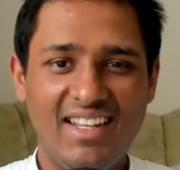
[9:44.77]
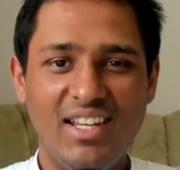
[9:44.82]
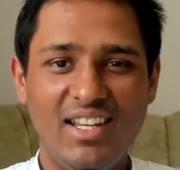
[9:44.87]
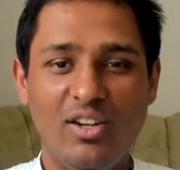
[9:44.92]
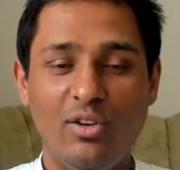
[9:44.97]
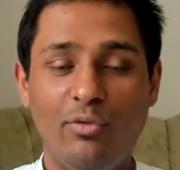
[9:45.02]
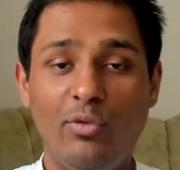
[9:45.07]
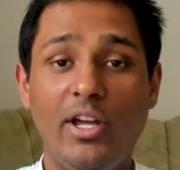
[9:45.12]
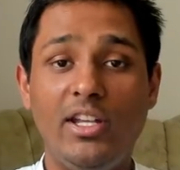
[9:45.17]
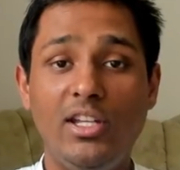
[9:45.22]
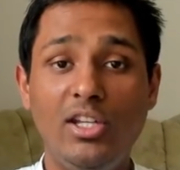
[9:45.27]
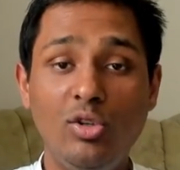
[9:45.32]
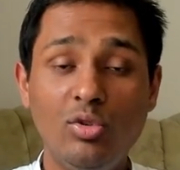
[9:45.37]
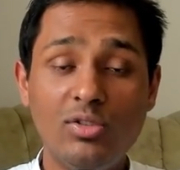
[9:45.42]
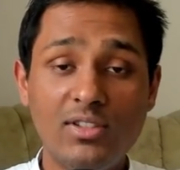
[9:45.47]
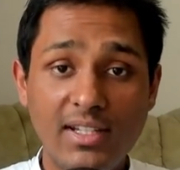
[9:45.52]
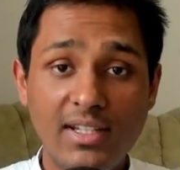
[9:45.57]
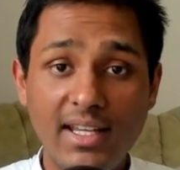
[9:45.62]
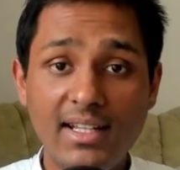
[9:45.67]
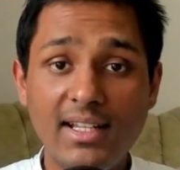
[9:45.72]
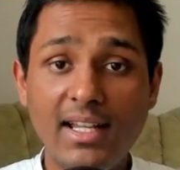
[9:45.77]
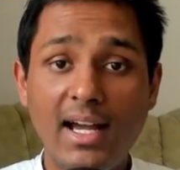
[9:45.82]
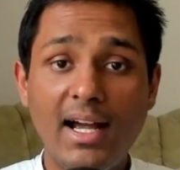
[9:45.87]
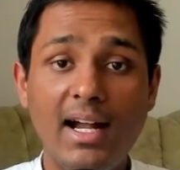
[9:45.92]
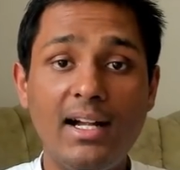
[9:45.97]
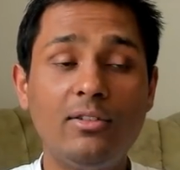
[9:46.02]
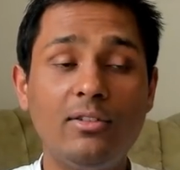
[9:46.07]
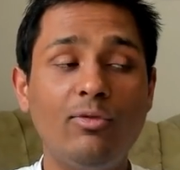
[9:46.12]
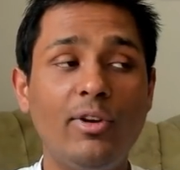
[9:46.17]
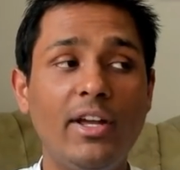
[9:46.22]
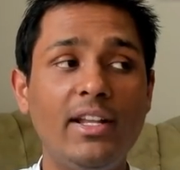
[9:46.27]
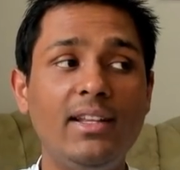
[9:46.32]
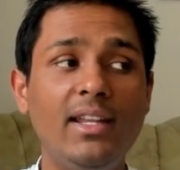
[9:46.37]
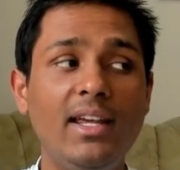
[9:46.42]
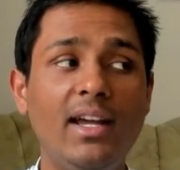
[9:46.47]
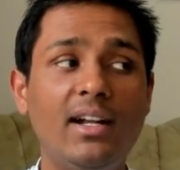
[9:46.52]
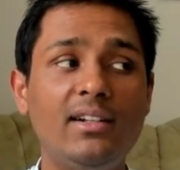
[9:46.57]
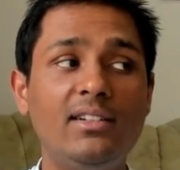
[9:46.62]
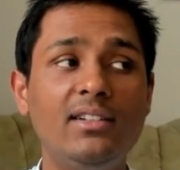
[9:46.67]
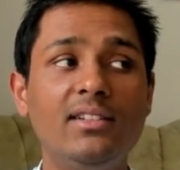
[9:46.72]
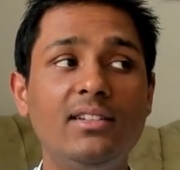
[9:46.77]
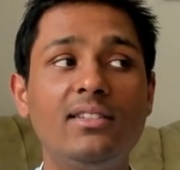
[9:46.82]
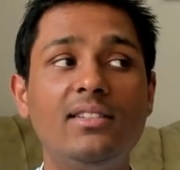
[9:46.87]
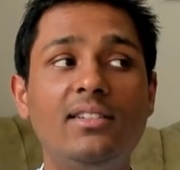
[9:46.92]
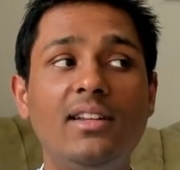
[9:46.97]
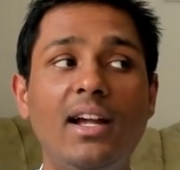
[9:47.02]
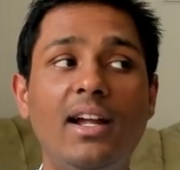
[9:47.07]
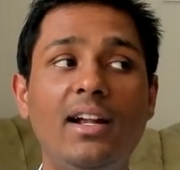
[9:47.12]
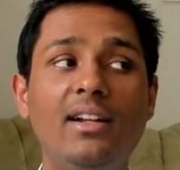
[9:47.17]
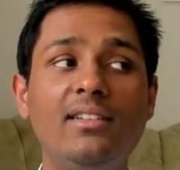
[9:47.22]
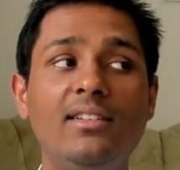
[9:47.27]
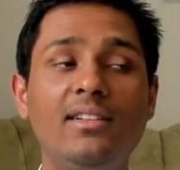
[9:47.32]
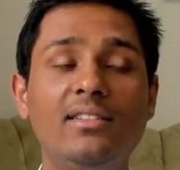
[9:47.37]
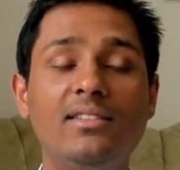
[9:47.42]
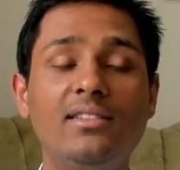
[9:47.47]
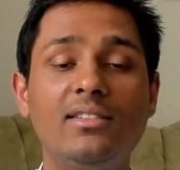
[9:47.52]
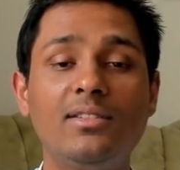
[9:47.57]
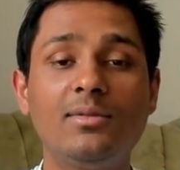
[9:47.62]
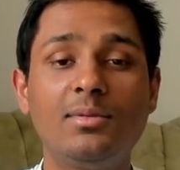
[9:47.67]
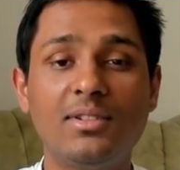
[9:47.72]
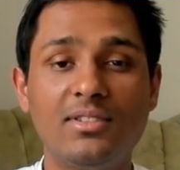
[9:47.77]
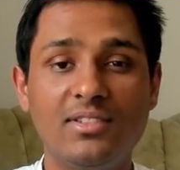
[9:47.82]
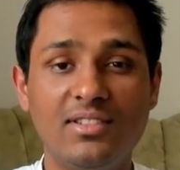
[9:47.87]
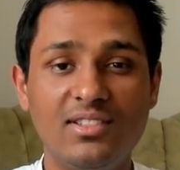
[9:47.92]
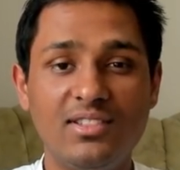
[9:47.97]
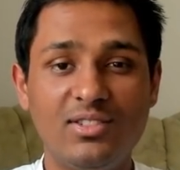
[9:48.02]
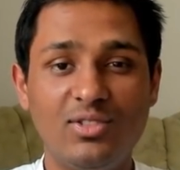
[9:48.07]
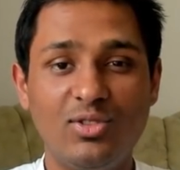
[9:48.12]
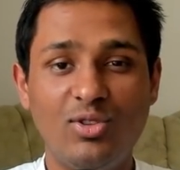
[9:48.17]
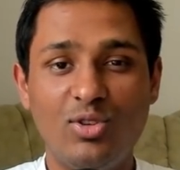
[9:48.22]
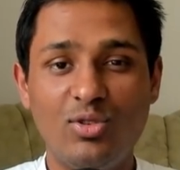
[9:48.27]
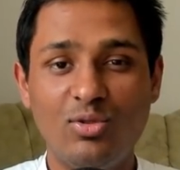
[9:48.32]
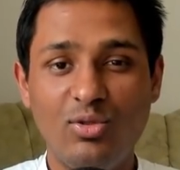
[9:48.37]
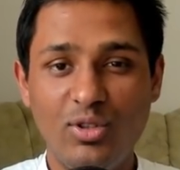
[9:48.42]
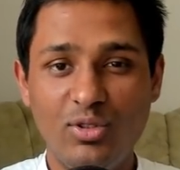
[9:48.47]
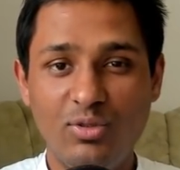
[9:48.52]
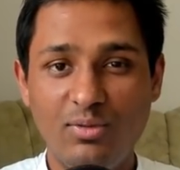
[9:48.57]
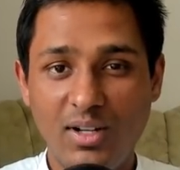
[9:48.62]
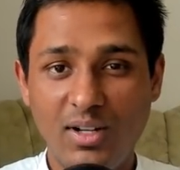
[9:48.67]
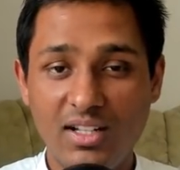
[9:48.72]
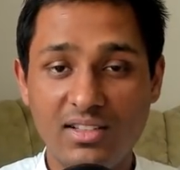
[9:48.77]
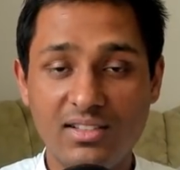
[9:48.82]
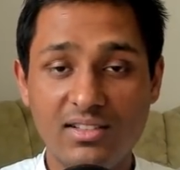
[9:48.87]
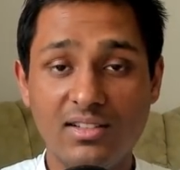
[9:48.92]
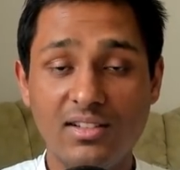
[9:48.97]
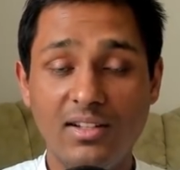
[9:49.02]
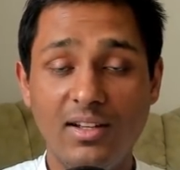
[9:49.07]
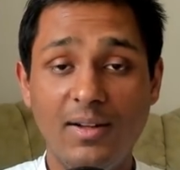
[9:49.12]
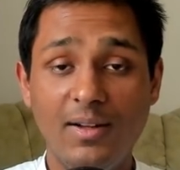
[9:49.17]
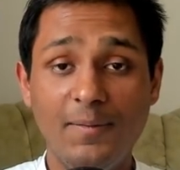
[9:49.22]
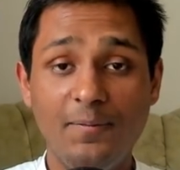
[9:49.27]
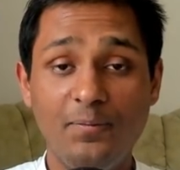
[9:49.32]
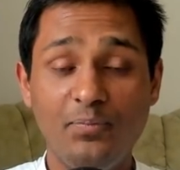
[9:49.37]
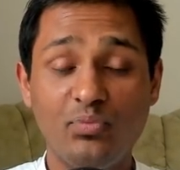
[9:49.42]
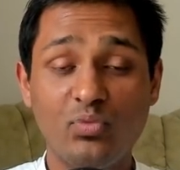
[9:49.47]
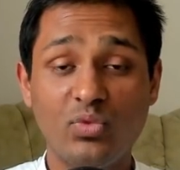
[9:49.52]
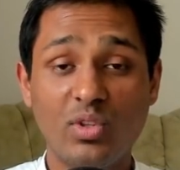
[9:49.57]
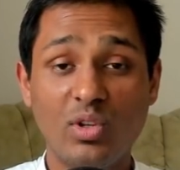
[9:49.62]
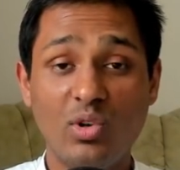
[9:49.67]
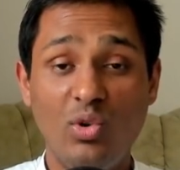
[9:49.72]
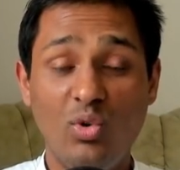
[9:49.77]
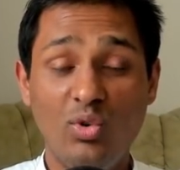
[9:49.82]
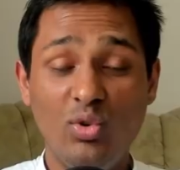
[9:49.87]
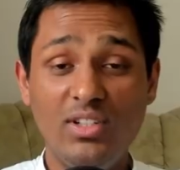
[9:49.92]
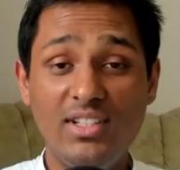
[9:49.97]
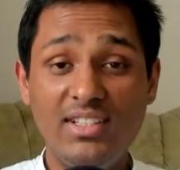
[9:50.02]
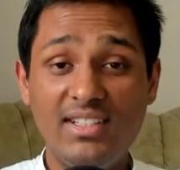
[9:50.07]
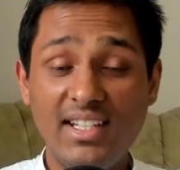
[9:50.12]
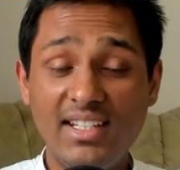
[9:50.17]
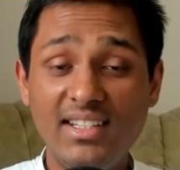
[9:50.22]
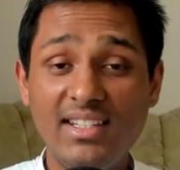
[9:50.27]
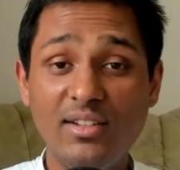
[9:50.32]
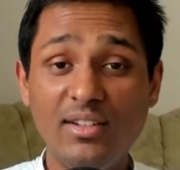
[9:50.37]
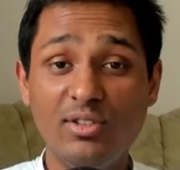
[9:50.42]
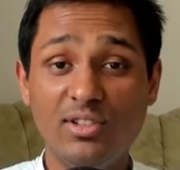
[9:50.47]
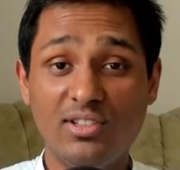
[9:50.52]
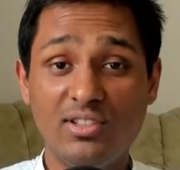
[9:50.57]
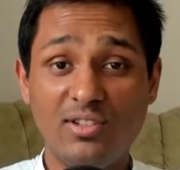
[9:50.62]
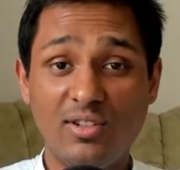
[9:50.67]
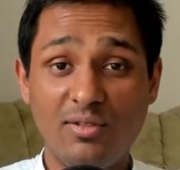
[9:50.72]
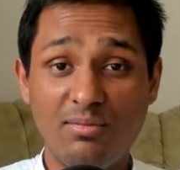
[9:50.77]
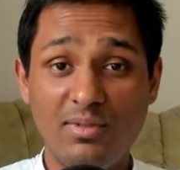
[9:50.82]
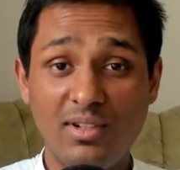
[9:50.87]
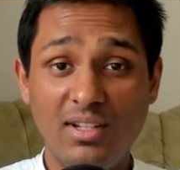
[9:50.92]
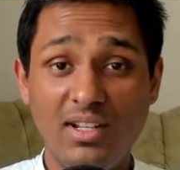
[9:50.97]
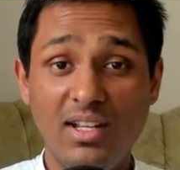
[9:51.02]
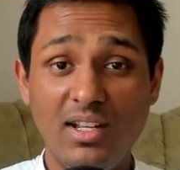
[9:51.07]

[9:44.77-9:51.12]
When you say that, when they understand that this person is not going to vulge, only then they will stop.